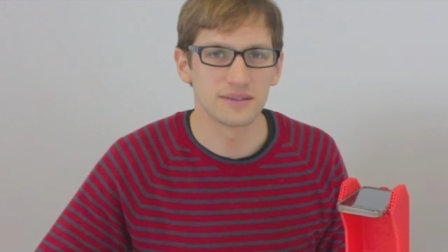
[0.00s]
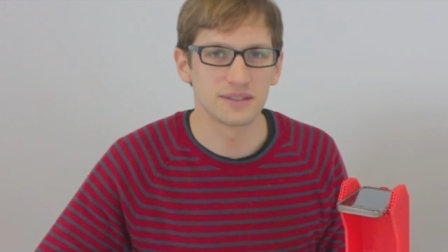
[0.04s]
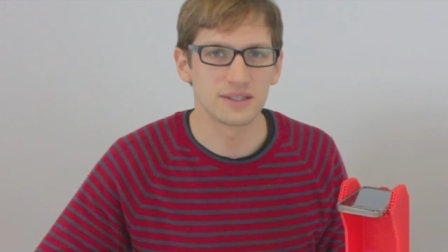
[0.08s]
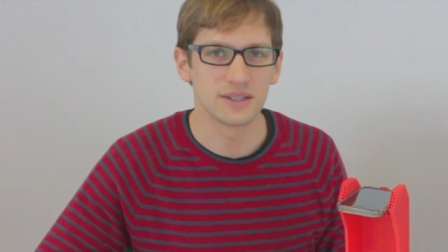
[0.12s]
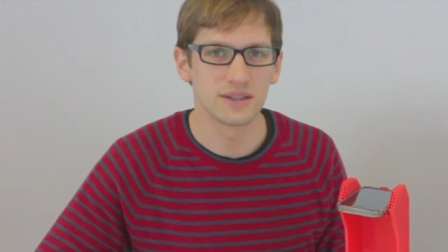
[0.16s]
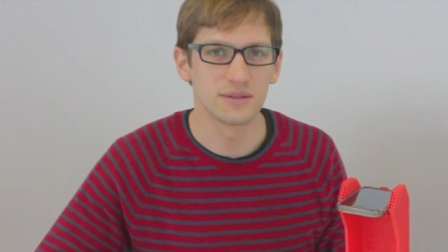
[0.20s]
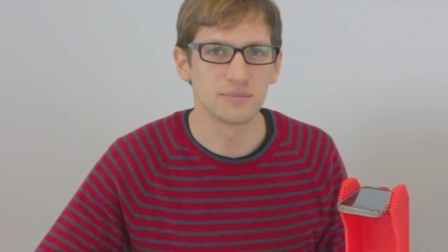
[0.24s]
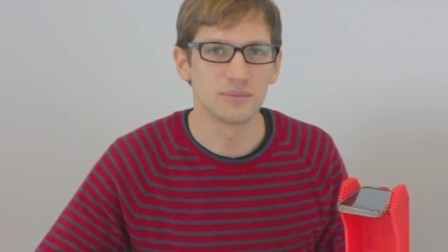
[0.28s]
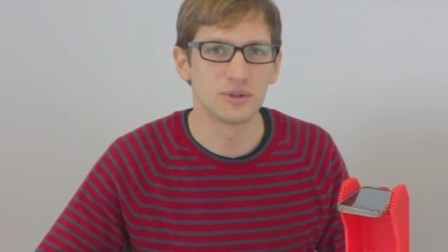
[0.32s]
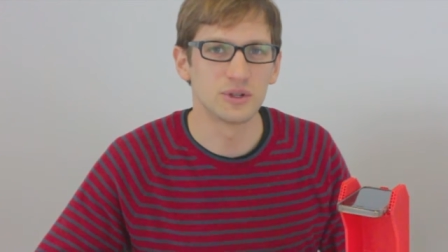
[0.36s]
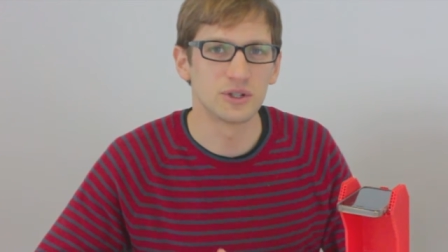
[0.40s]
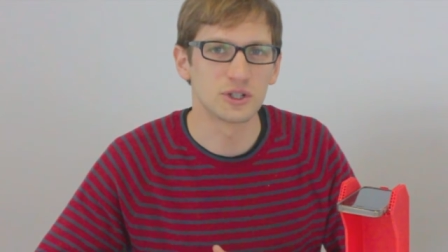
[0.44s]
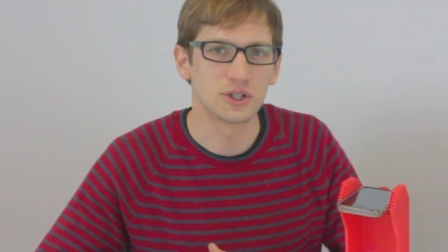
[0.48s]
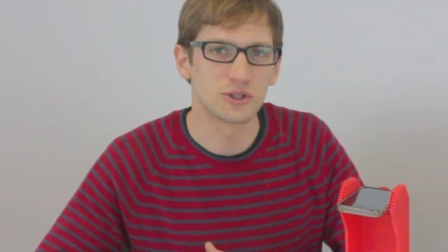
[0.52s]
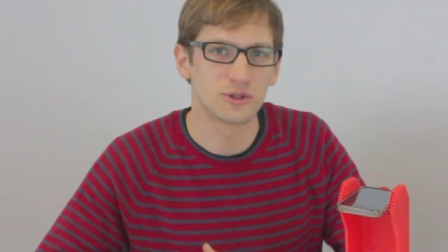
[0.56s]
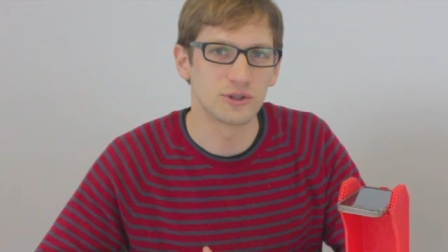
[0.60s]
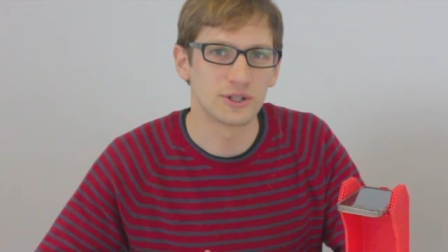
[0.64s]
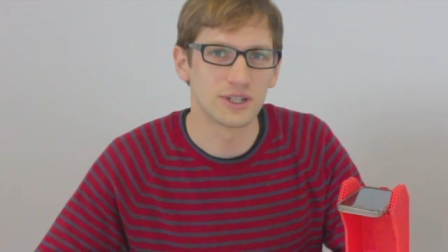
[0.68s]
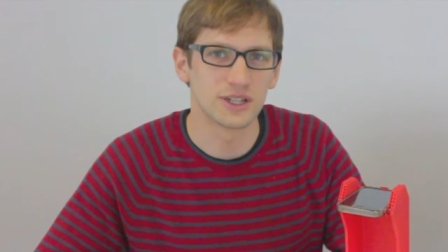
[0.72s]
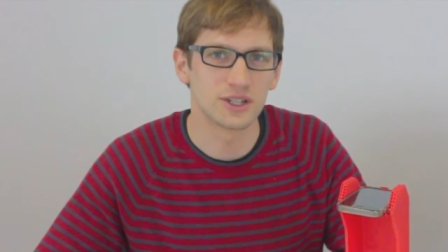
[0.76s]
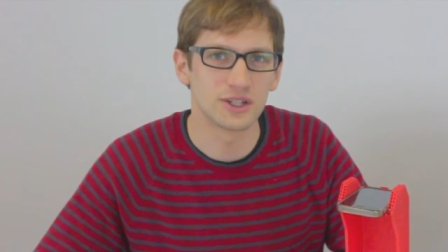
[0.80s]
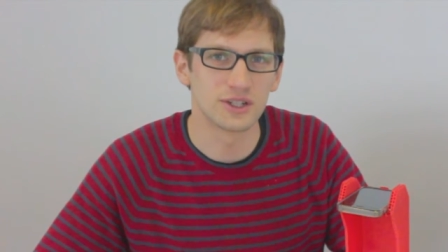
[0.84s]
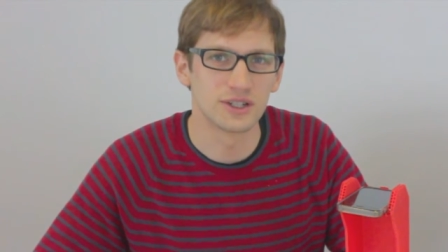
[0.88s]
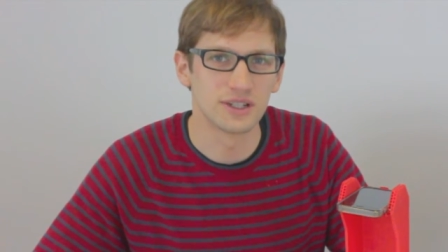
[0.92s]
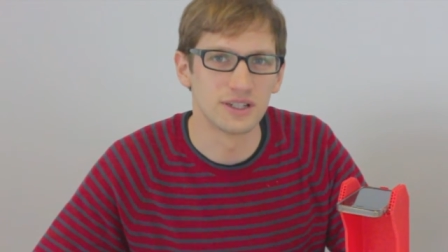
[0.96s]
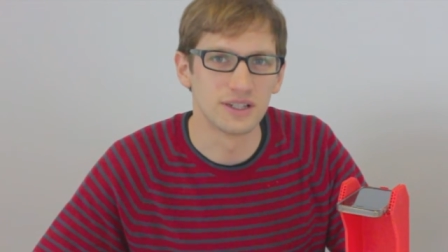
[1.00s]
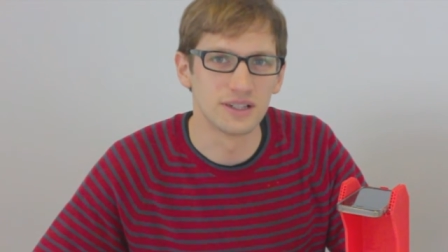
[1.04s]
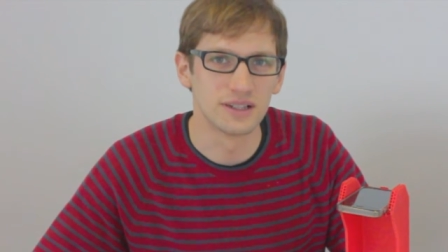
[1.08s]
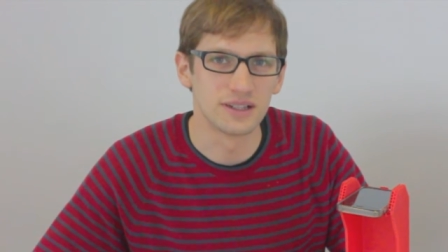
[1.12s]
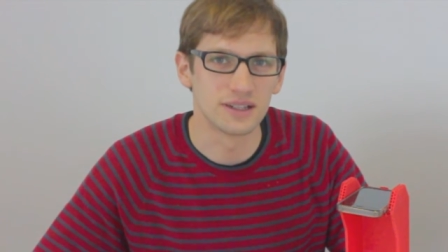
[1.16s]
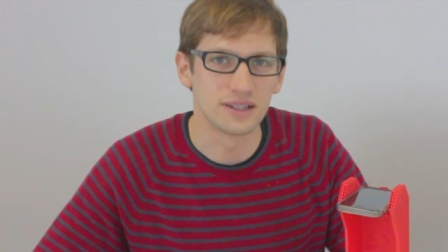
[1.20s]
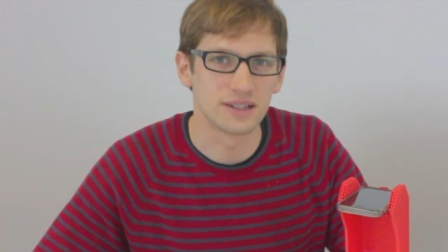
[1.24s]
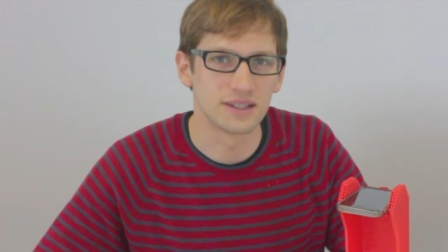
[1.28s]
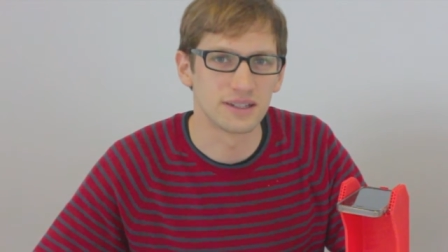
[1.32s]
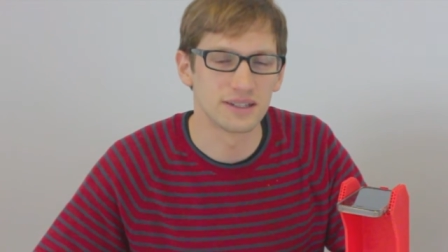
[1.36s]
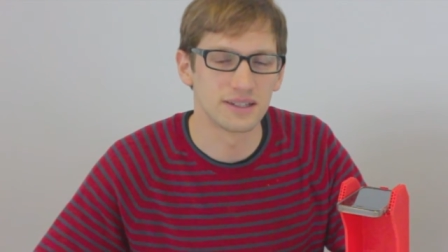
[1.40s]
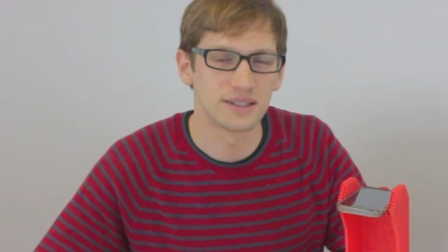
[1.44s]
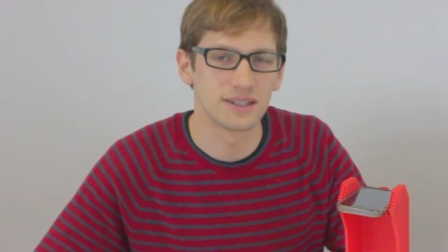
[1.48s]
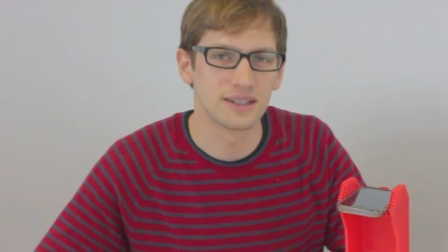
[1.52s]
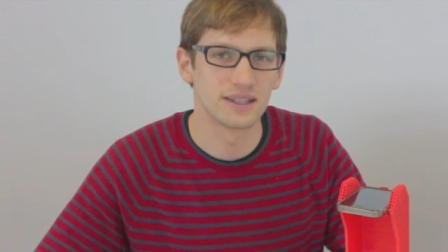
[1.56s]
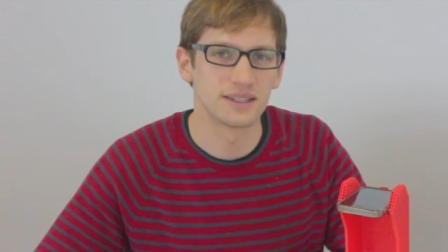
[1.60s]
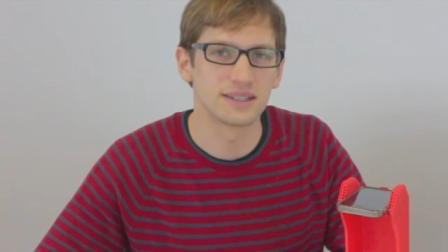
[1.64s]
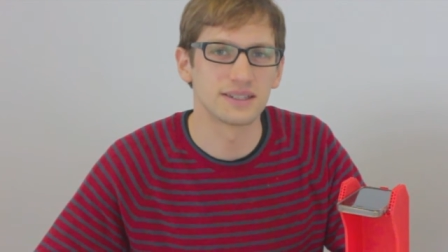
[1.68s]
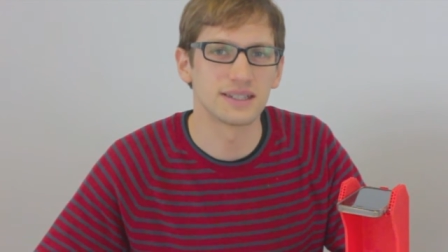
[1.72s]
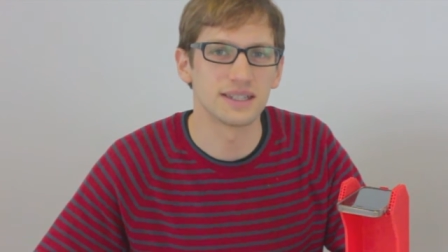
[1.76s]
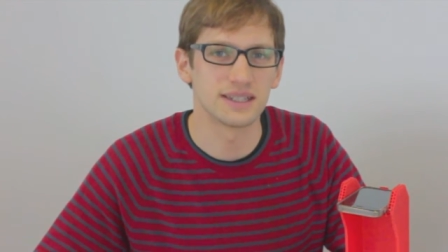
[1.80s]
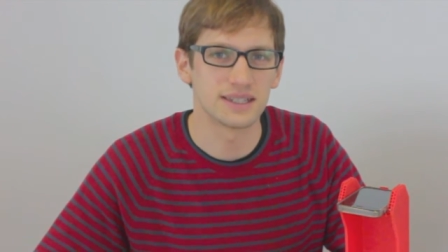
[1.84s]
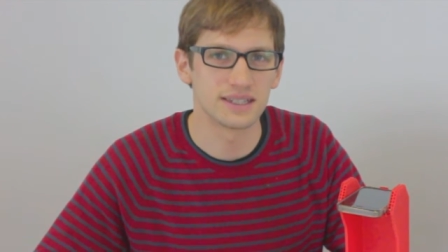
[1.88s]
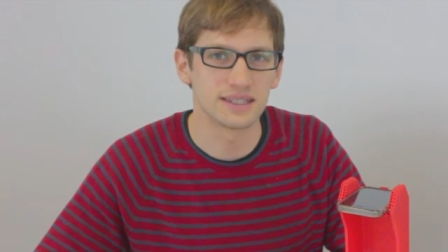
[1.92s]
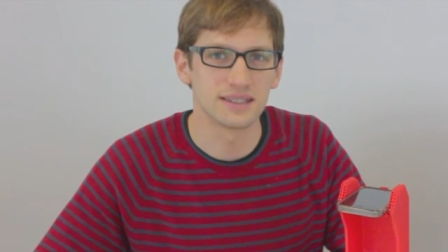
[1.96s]
to the more traditional
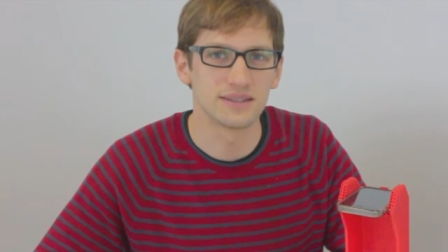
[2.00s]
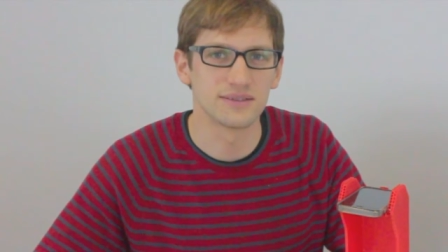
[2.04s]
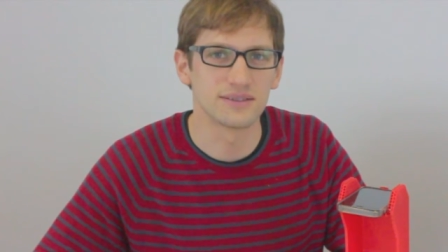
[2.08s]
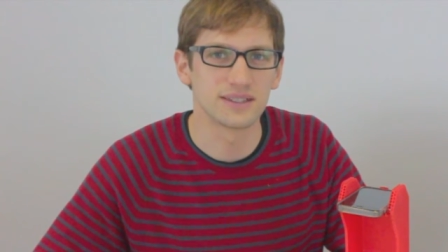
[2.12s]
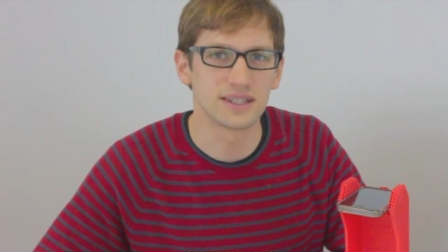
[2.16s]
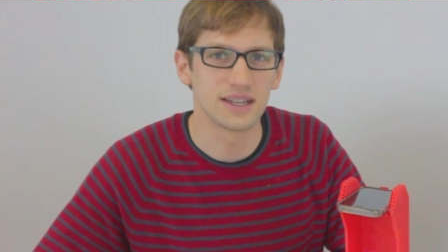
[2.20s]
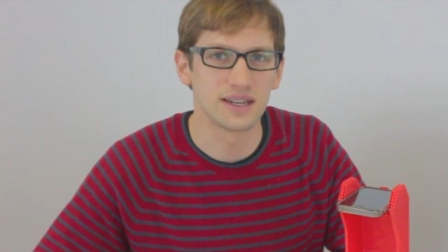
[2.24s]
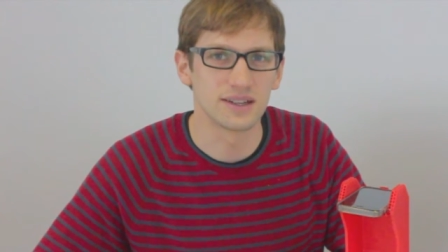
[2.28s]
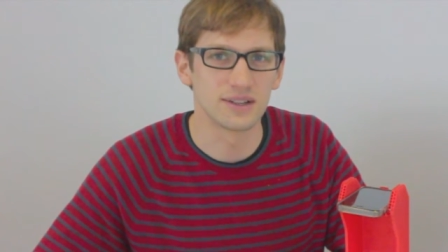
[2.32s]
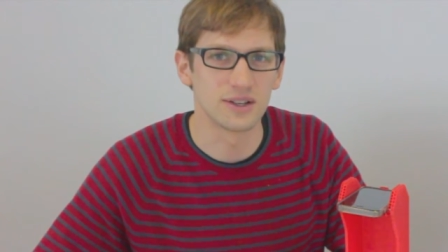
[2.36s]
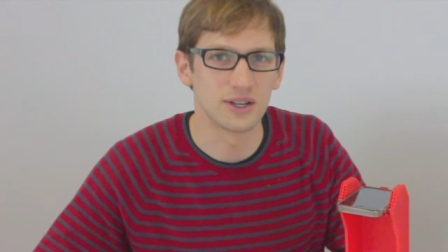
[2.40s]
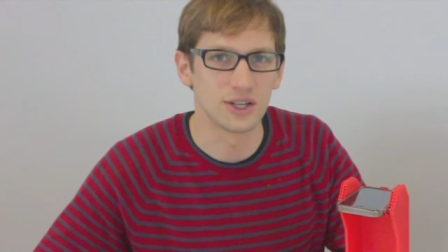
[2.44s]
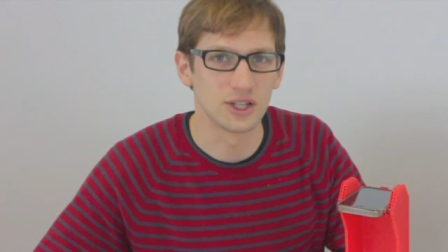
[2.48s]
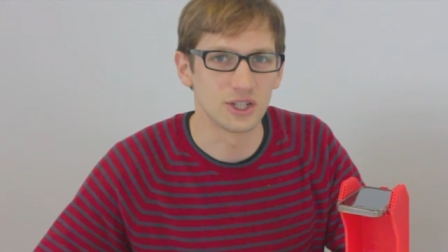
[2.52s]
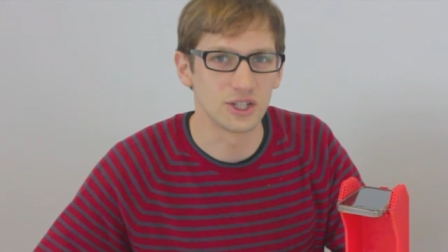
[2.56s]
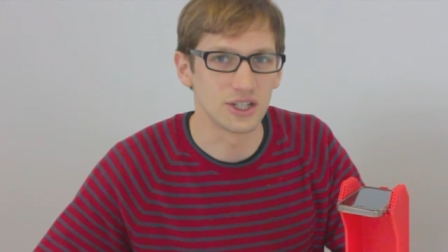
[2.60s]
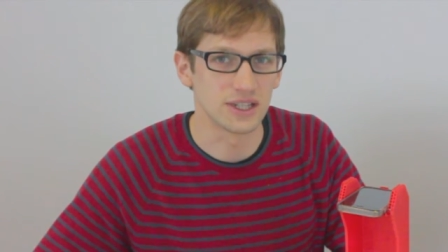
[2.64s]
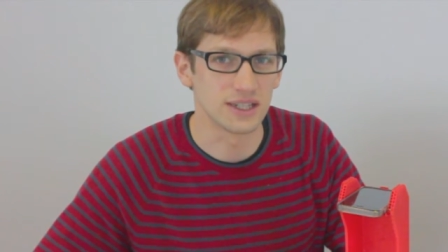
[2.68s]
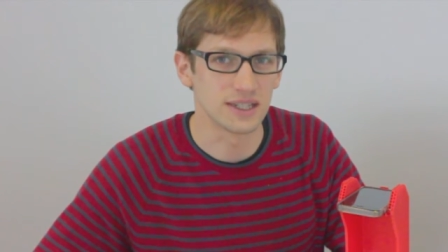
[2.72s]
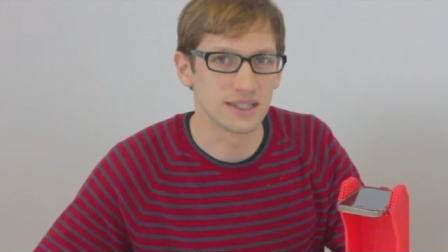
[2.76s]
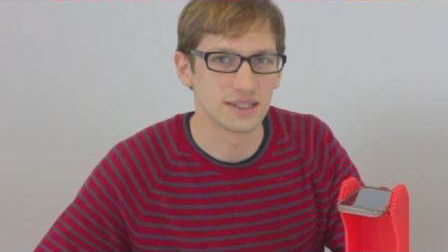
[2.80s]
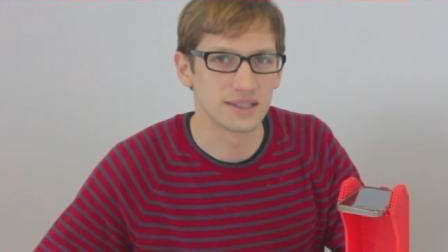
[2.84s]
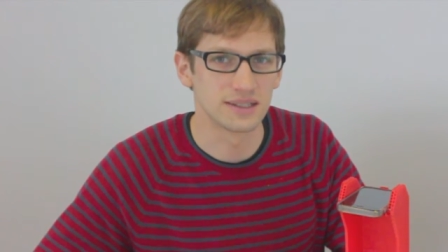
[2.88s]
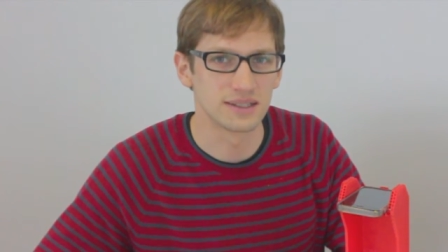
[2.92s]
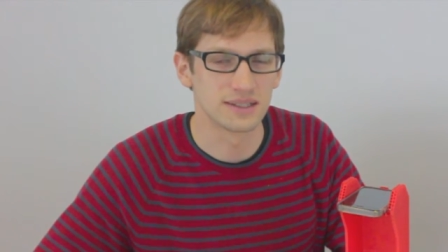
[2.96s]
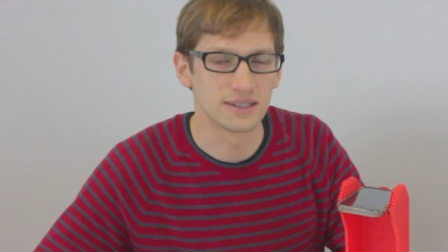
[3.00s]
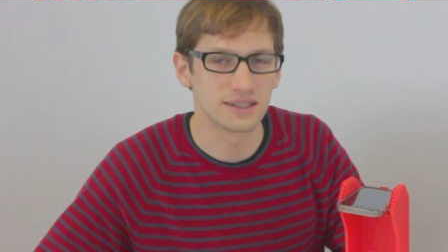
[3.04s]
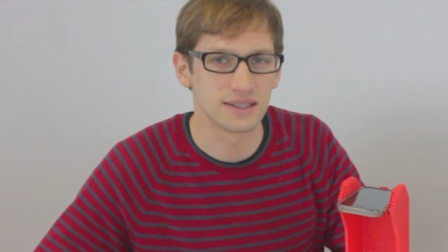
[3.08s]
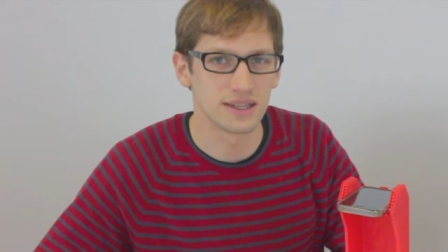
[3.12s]
assistive technologies,